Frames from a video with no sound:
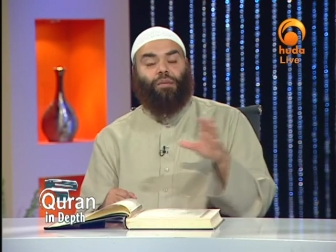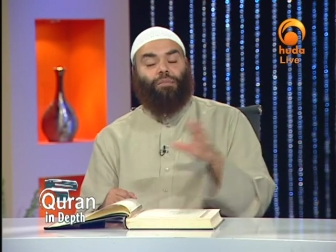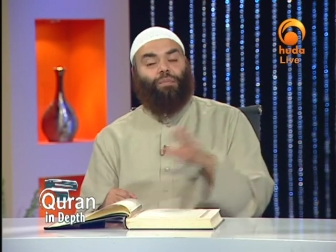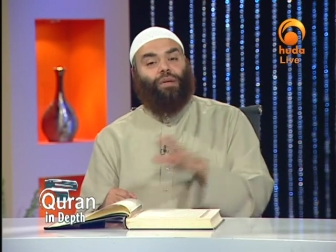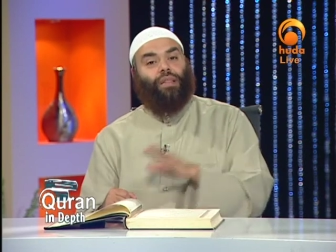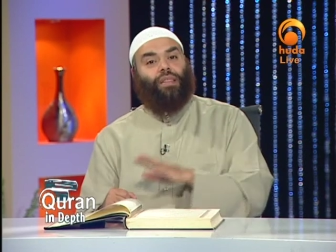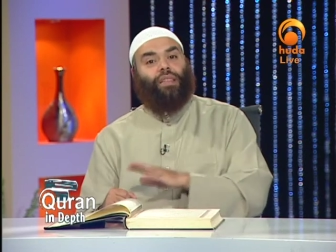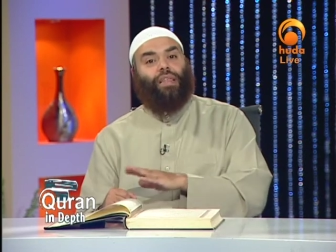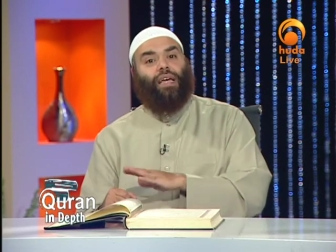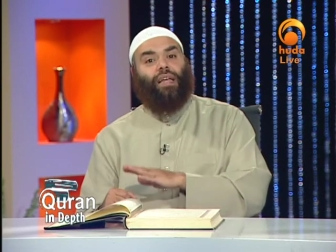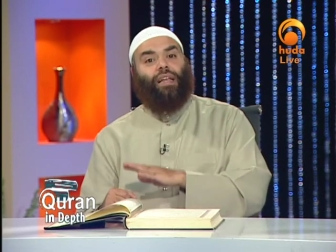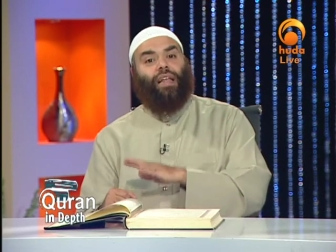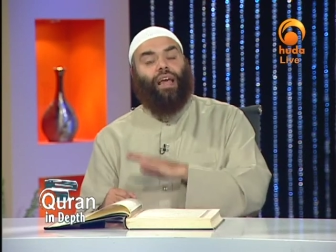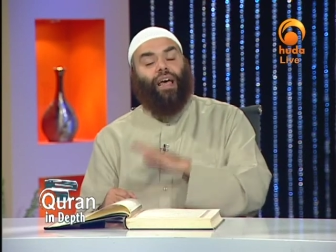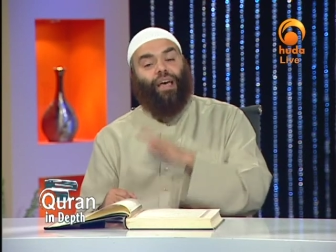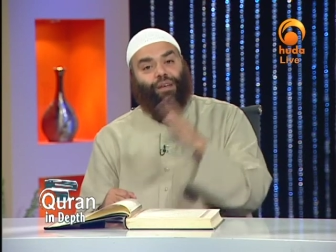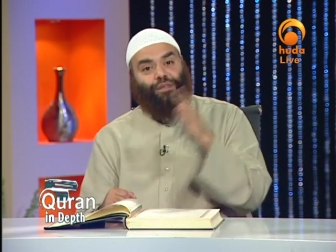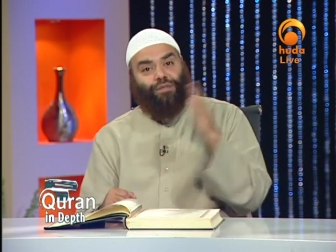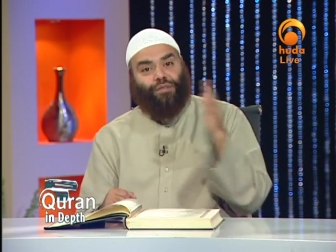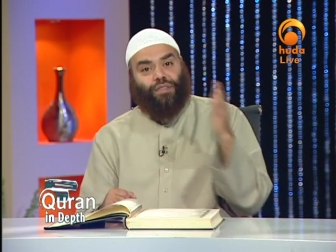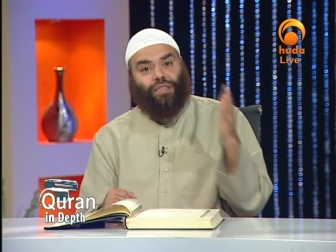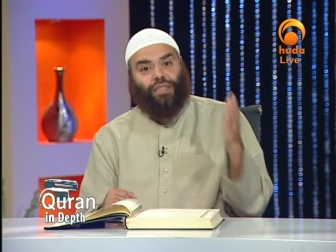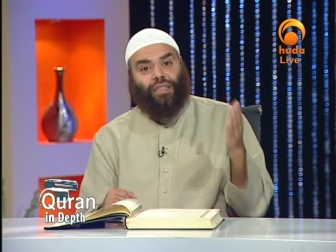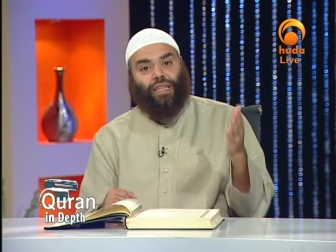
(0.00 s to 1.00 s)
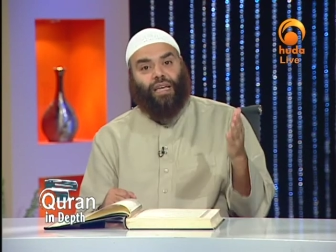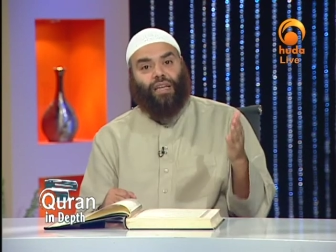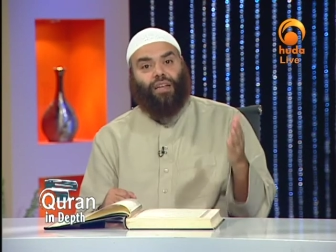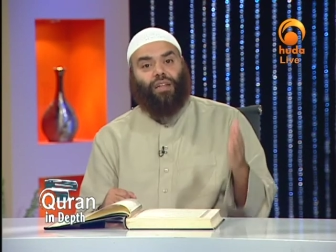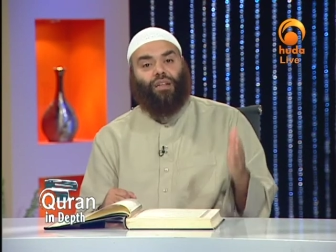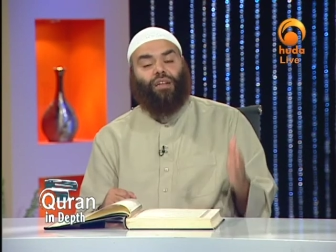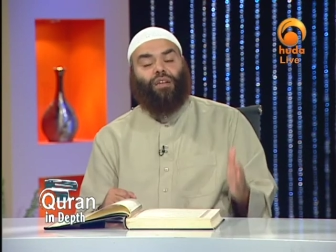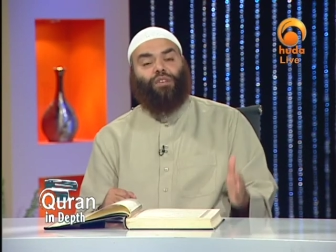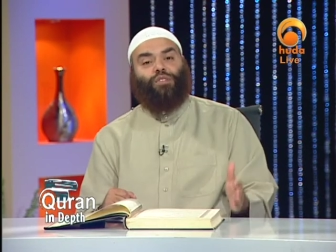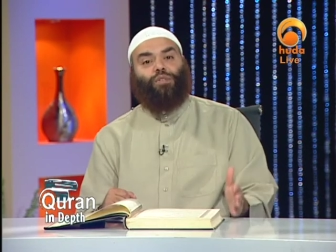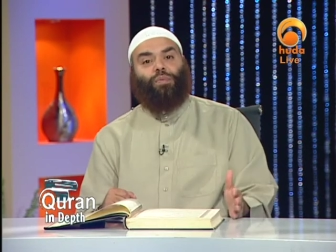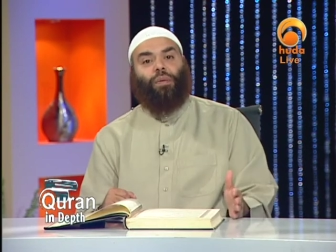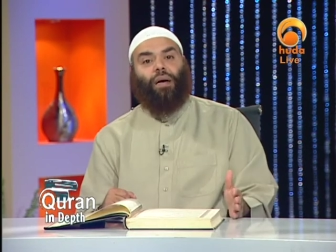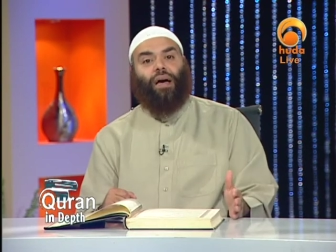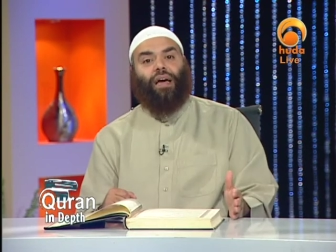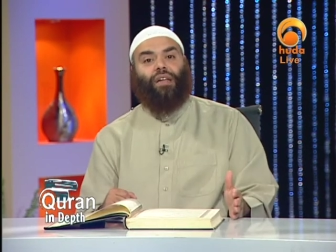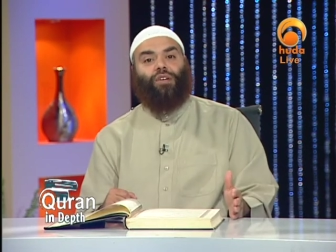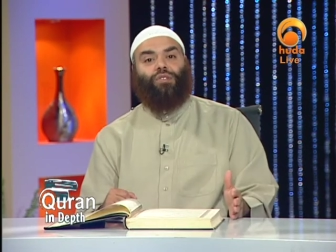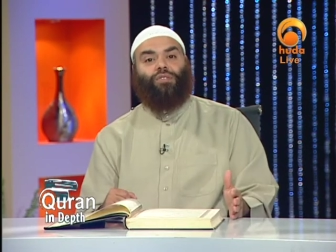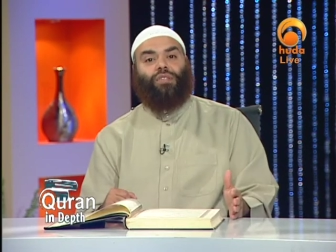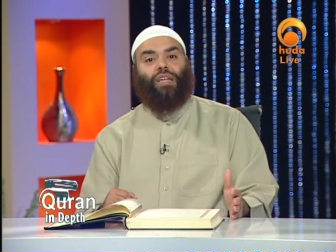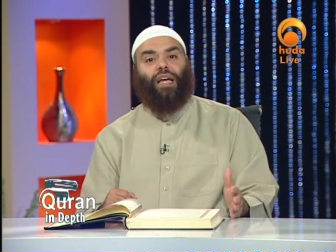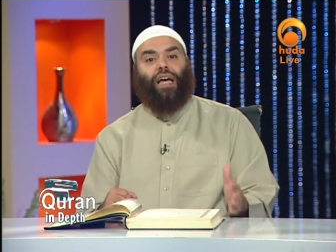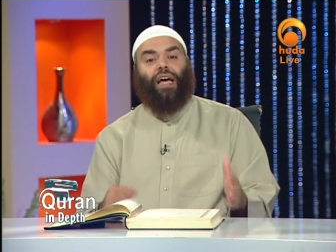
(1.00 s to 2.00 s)
But then after that Allah
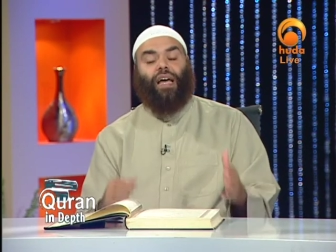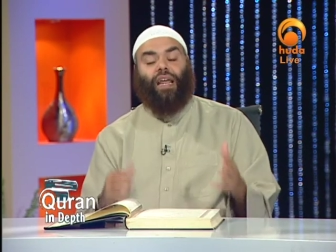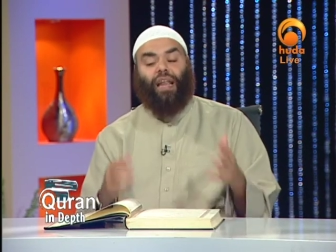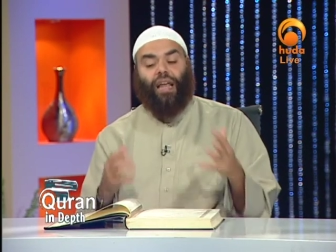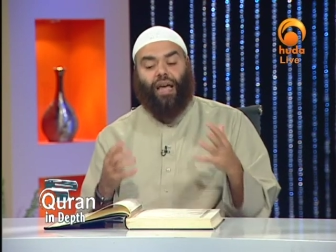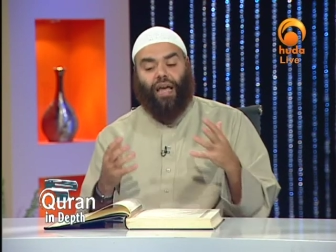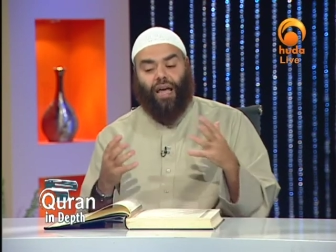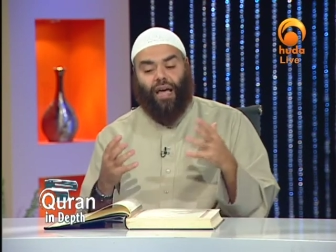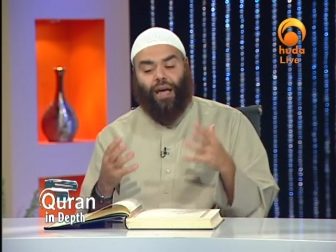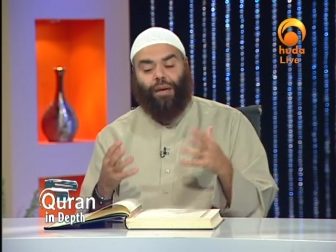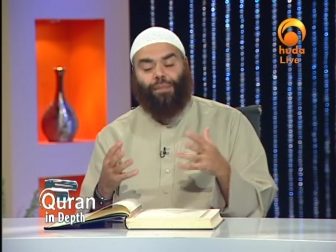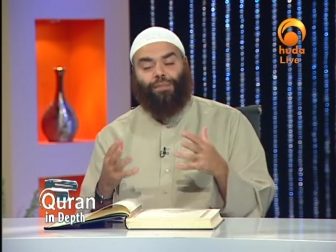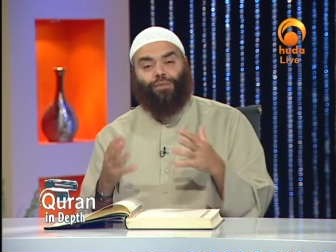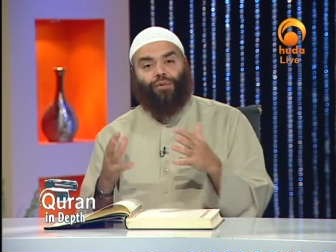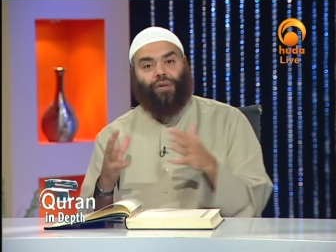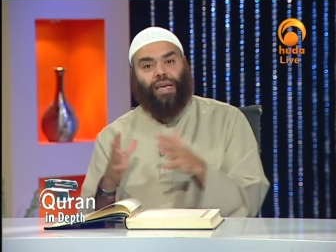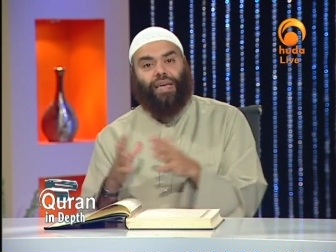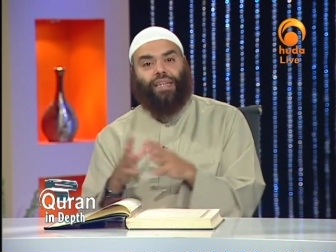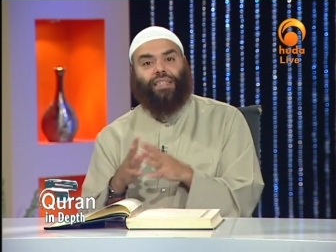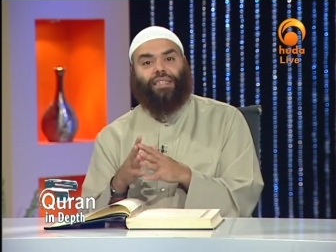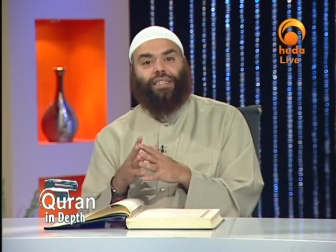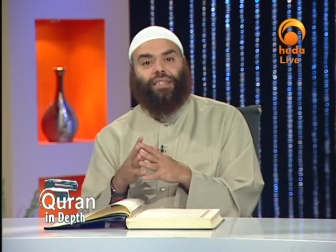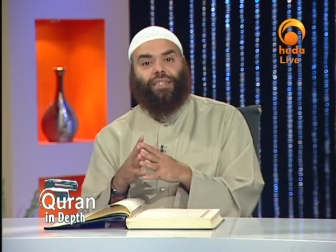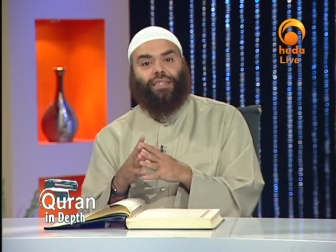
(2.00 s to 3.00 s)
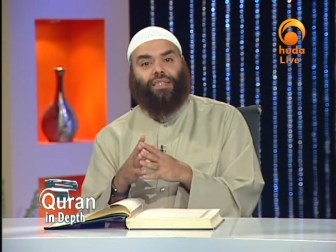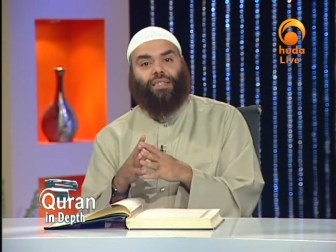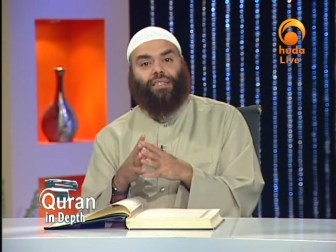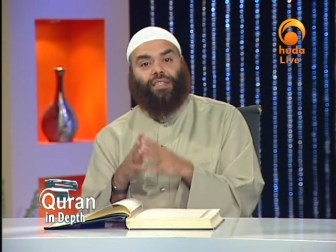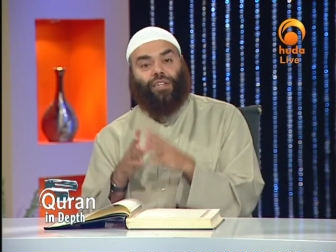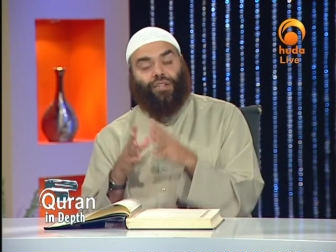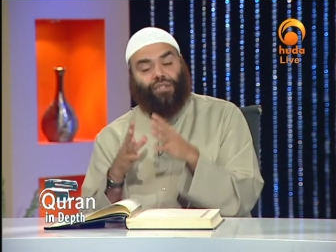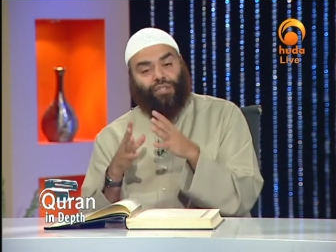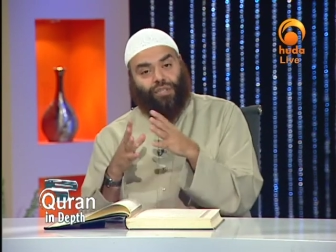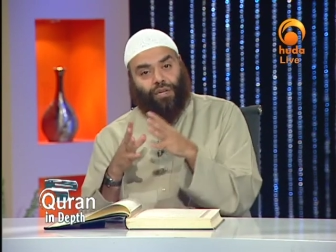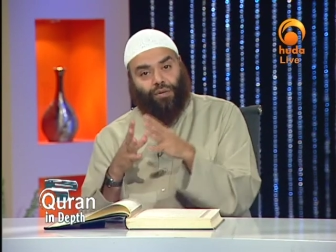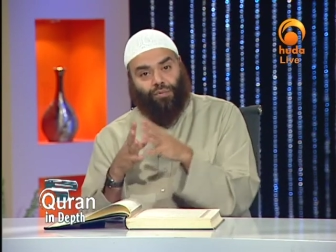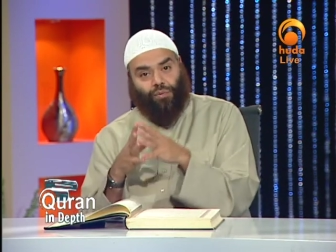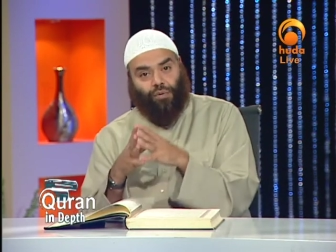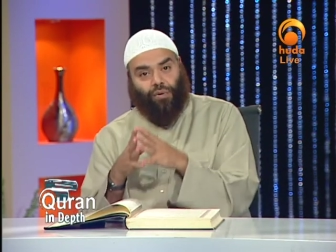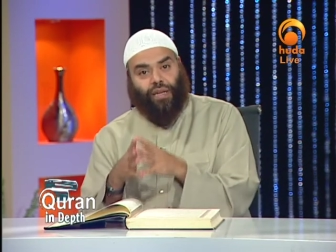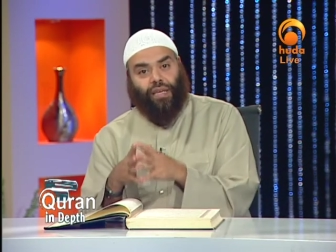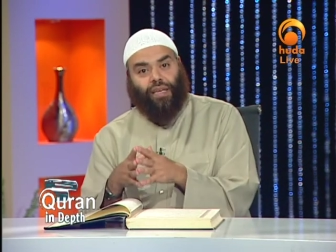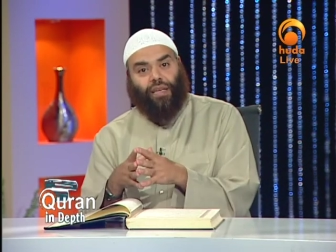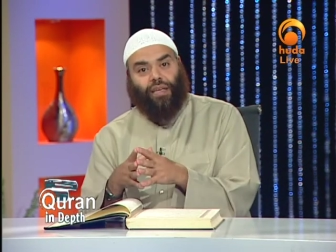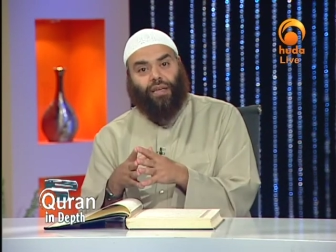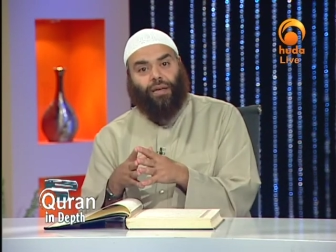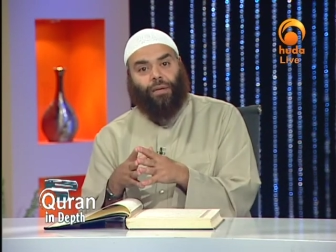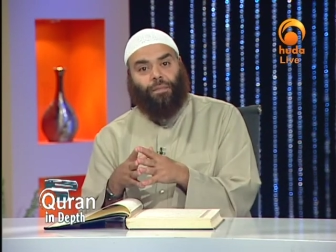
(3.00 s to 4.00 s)
subhanahu wa ta'ala abrogated such a
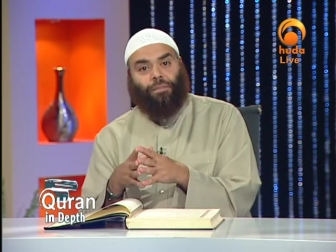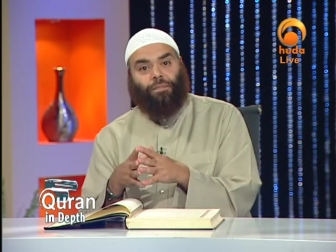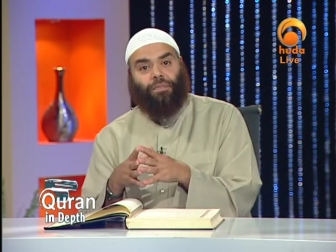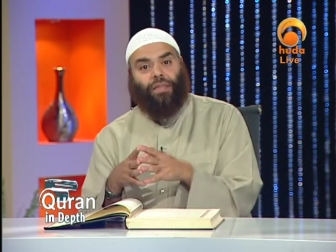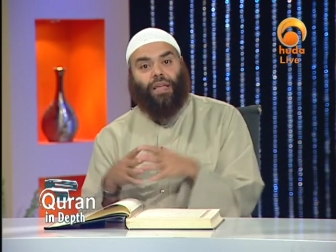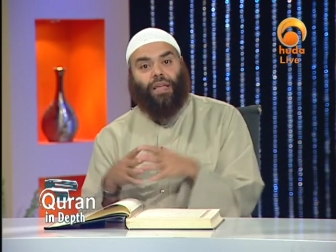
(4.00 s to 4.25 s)
ruling